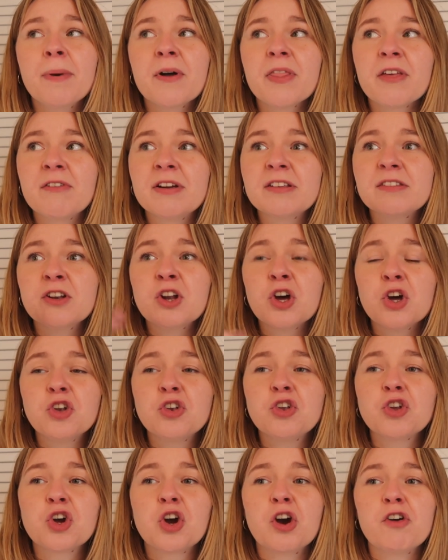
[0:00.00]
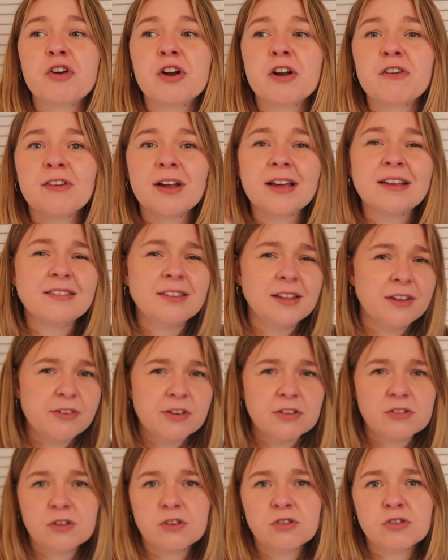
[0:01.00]
But there is an undercurrent of like
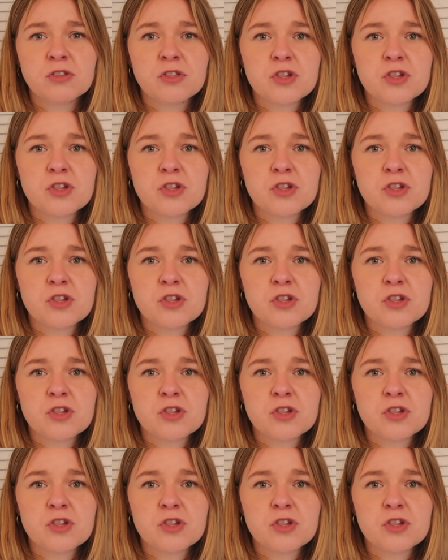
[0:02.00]
seriousness